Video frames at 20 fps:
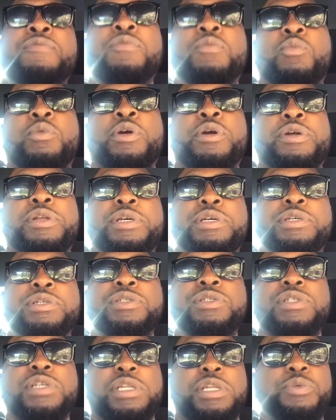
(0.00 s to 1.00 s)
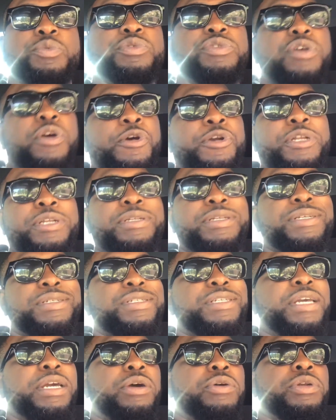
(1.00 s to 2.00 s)
from where it is. And it was already
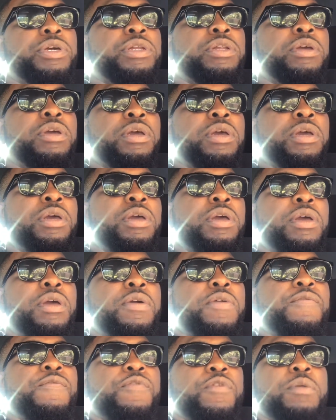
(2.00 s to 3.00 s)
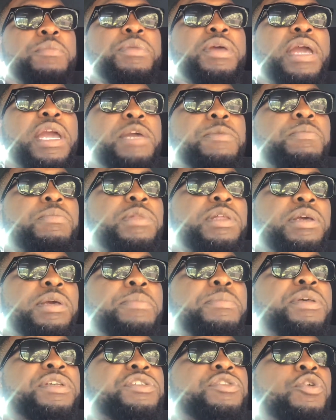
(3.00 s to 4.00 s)
discounted from the
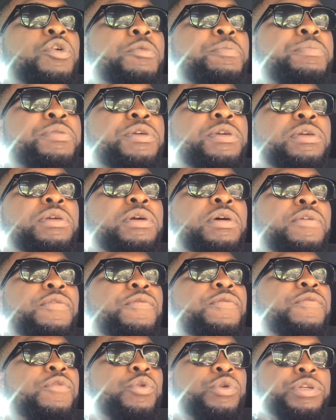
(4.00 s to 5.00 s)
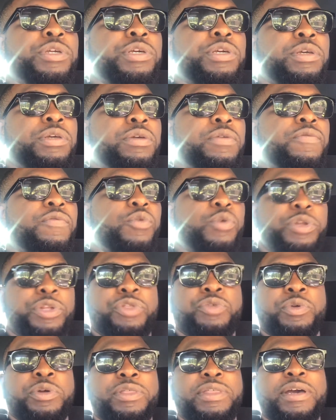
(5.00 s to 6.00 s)
MSRP of
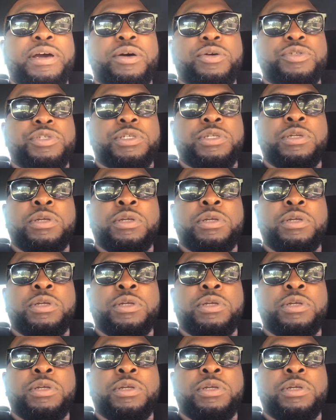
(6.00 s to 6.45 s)
$43,000.